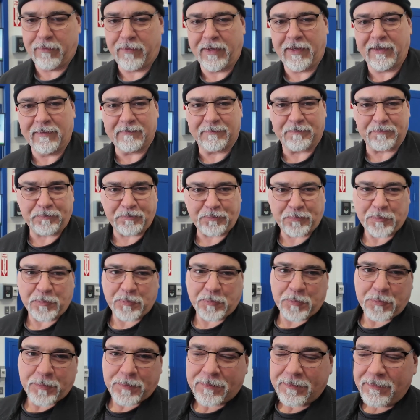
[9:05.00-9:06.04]
of it.
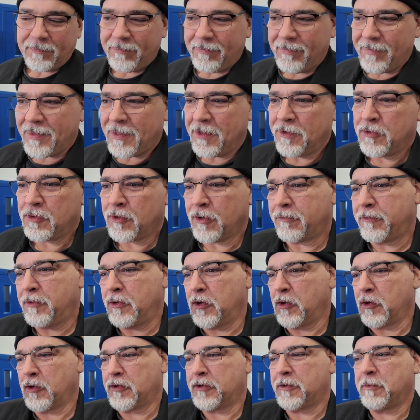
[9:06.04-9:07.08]
So if you
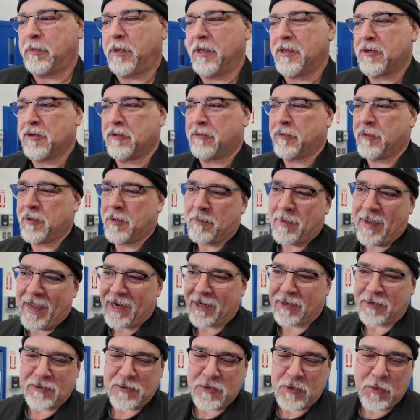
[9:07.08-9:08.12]
notice the pictures from the
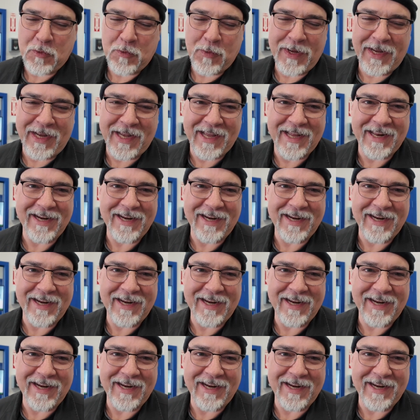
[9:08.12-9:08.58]
back, there's no wing on it.